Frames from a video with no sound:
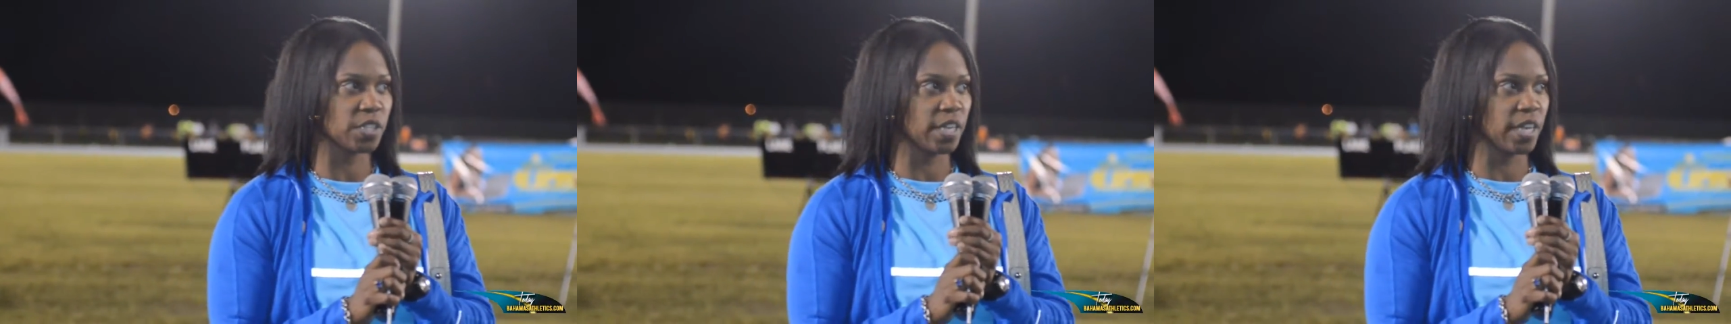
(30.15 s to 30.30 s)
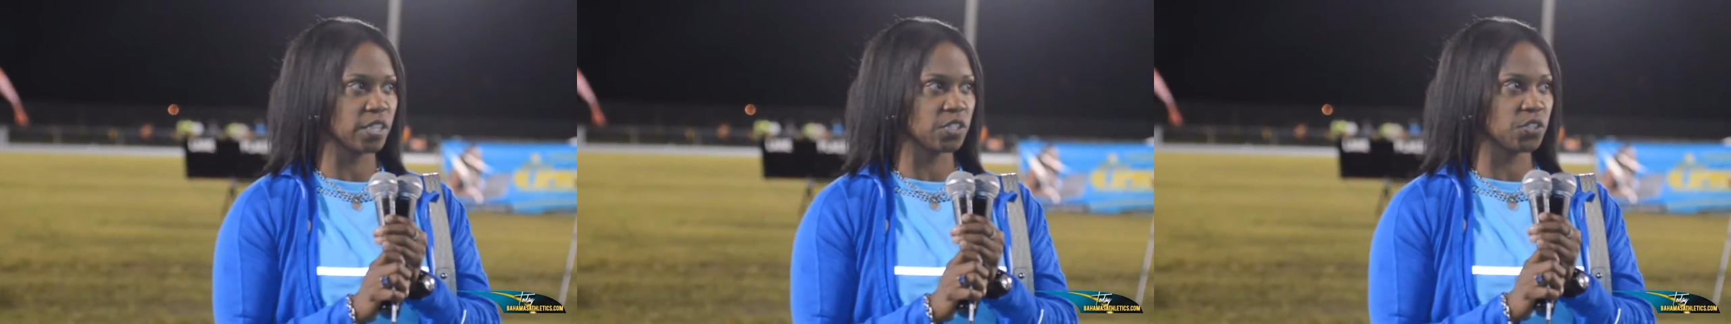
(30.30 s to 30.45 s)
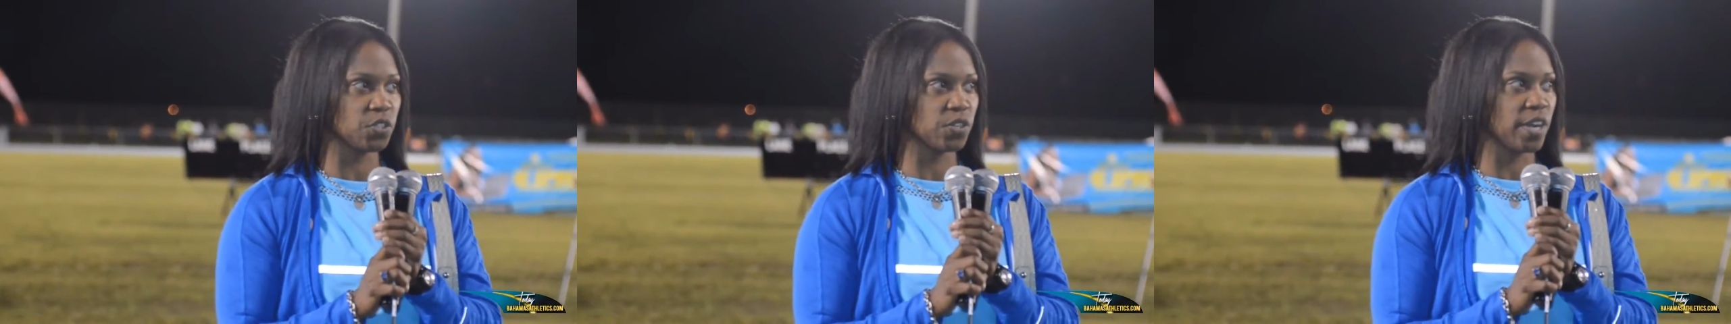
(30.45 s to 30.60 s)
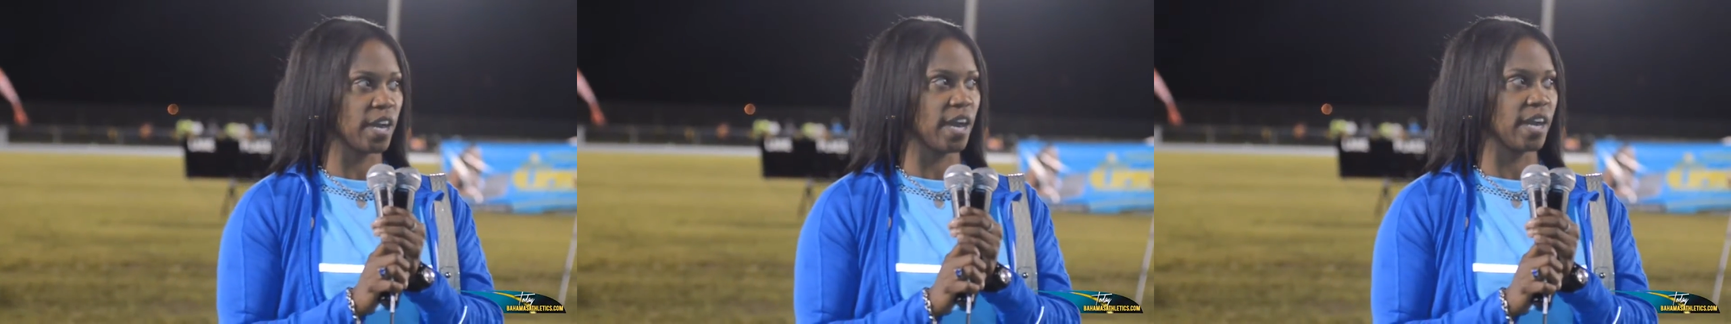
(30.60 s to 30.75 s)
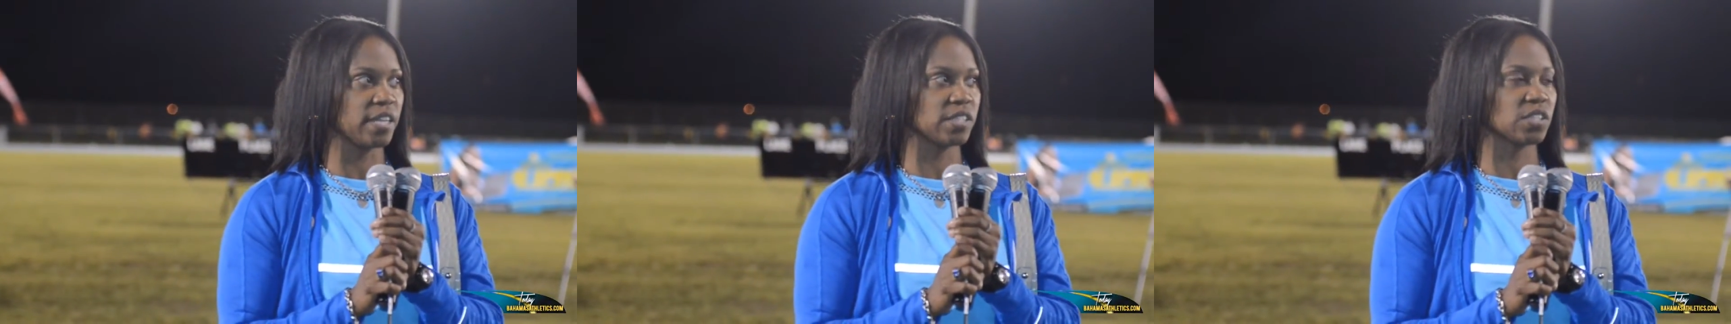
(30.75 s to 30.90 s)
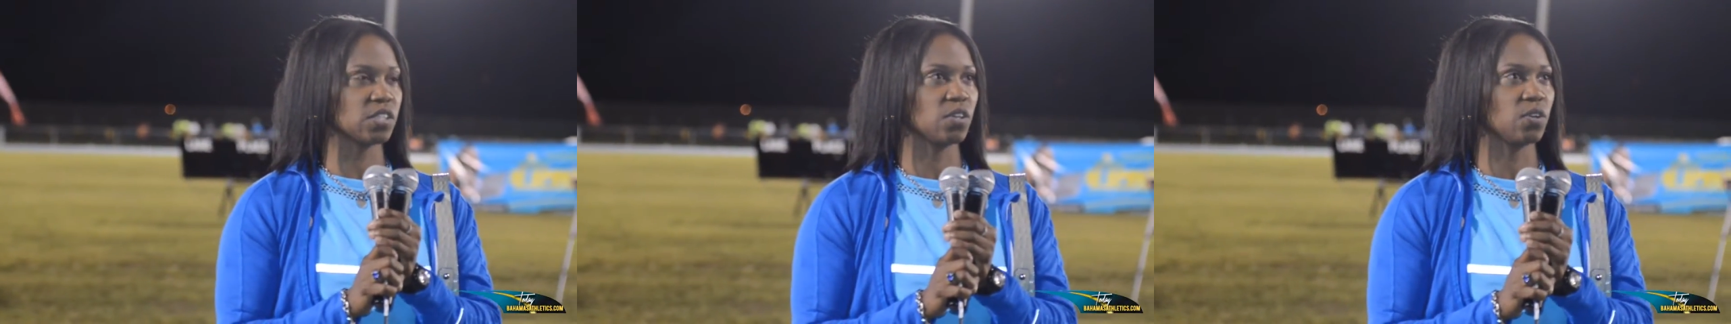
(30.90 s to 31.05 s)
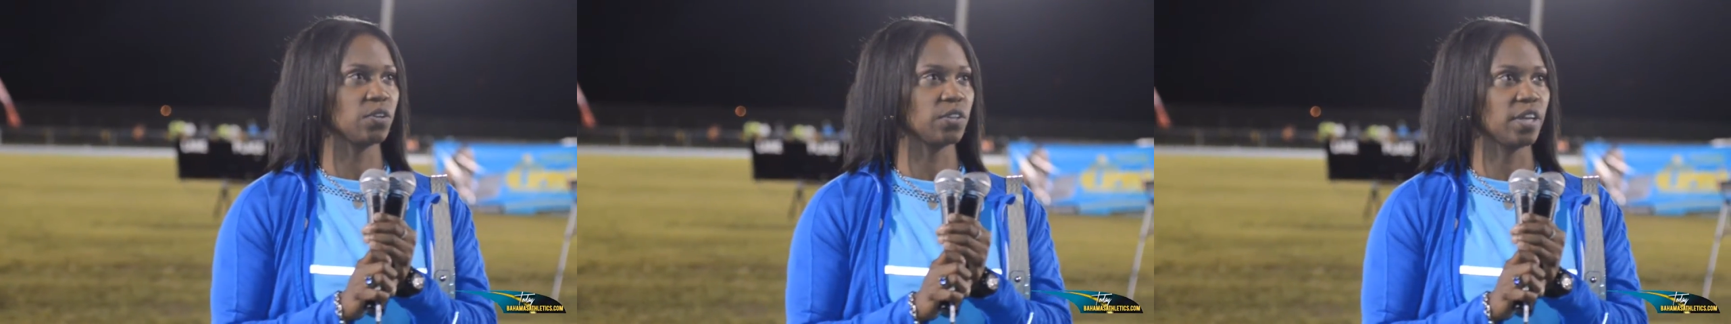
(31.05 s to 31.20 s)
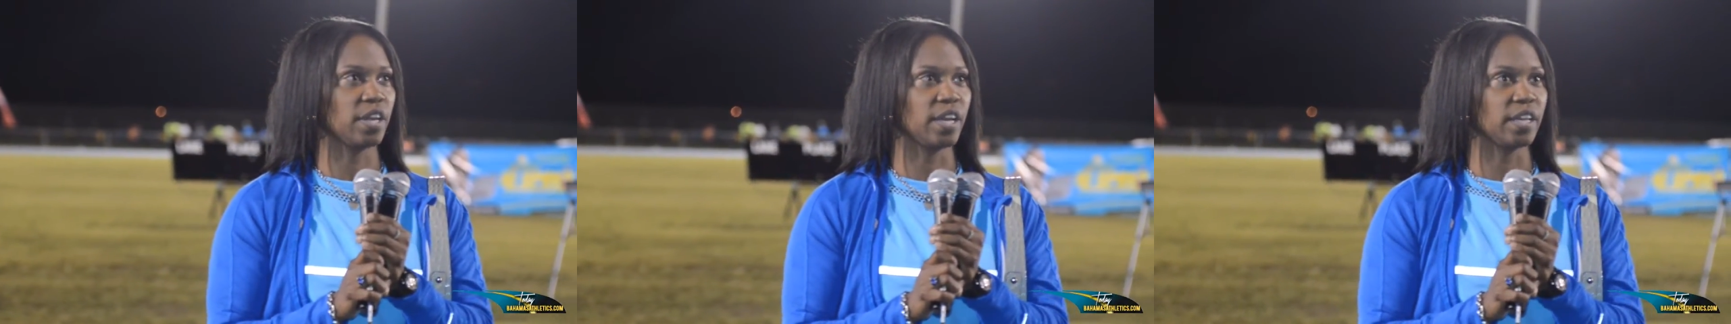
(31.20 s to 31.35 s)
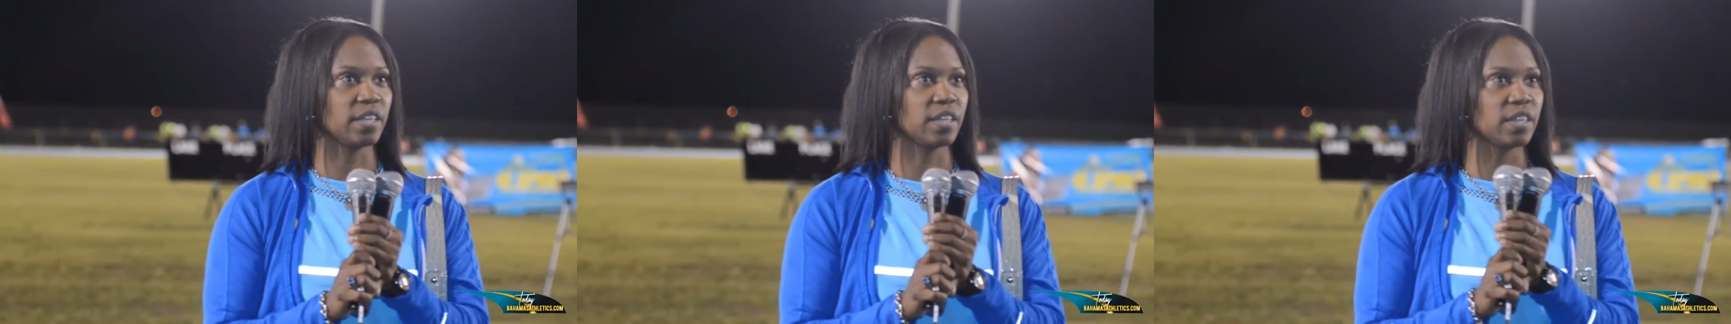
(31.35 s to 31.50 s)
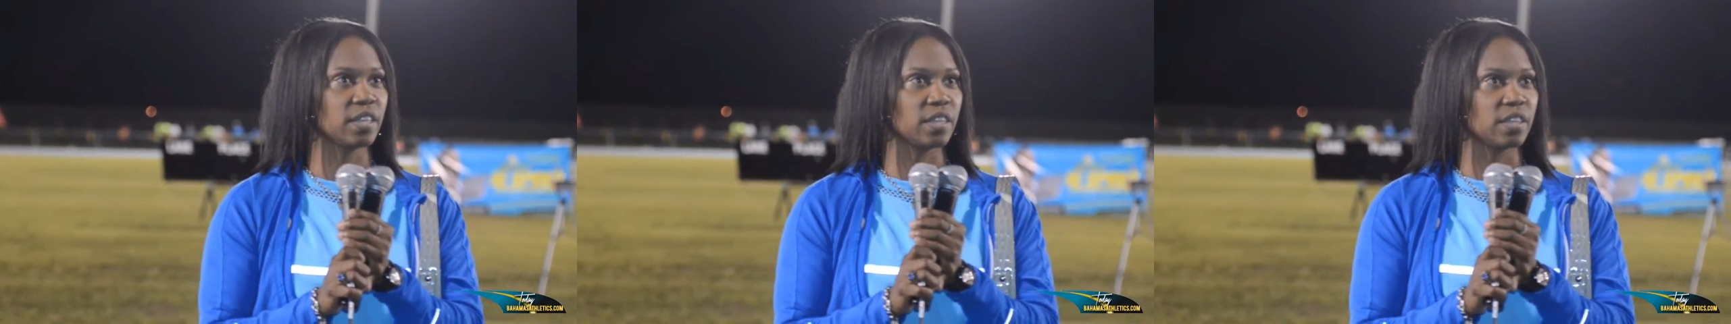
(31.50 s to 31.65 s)
to let you guys know
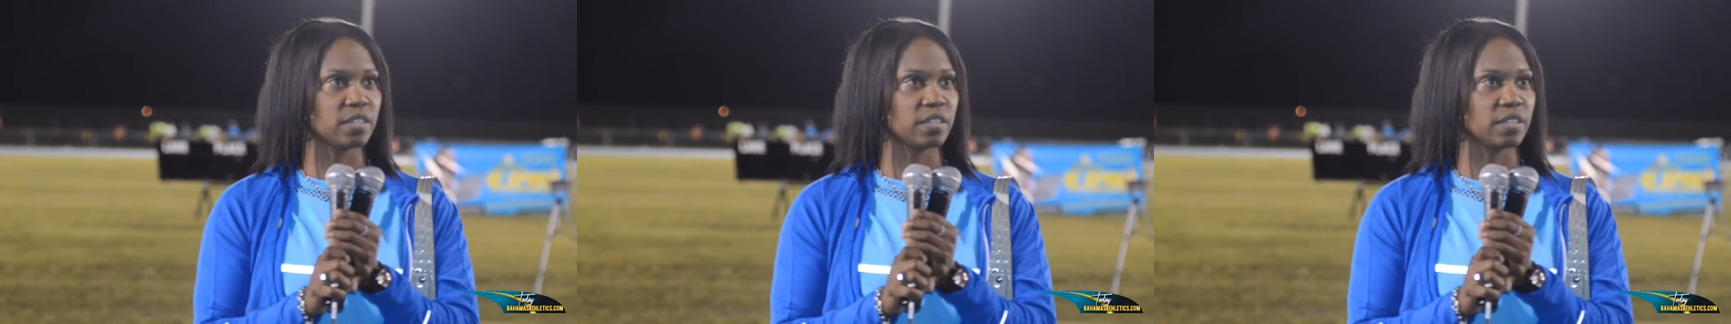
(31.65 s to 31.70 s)
that